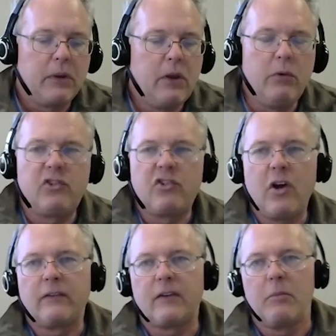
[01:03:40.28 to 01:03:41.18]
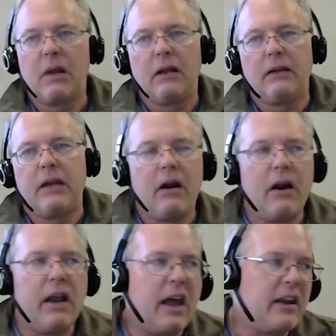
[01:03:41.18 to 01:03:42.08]
huge chunks of the
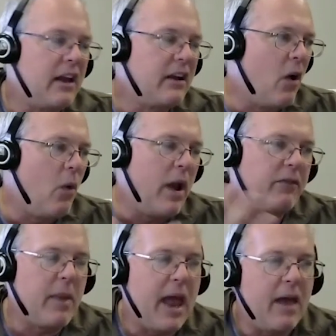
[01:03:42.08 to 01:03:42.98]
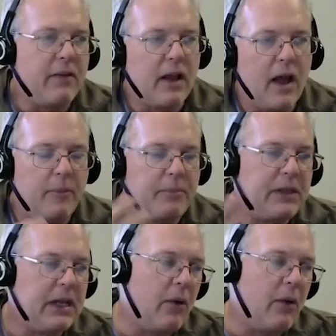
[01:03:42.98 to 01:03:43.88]
military. I'd go away from having a
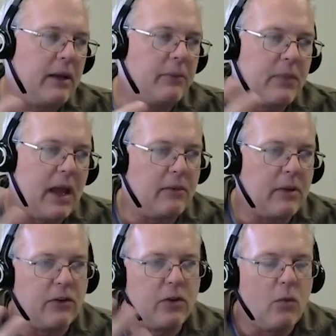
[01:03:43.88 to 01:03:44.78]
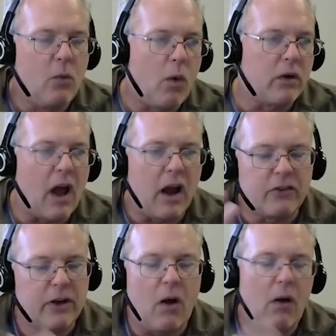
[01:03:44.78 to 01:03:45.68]
two-war
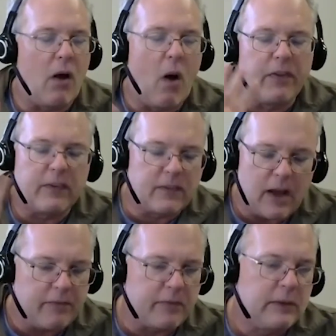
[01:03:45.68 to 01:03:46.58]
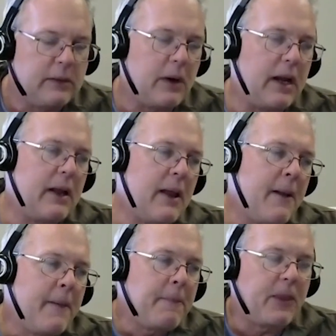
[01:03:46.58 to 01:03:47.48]
doctrine, all this stuff.
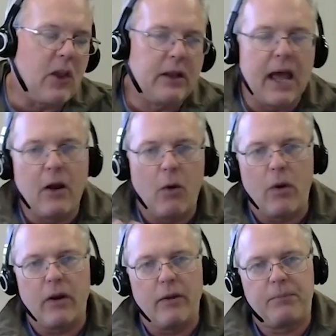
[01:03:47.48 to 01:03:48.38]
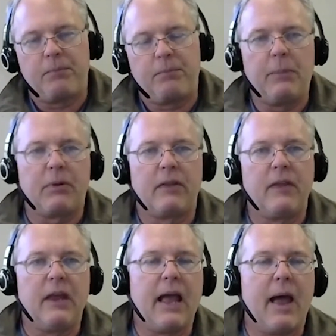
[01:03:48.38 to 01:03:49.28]
Right? So I don't want people to
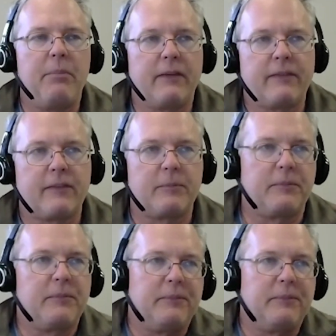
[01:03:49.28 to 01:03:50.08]
think I'm this,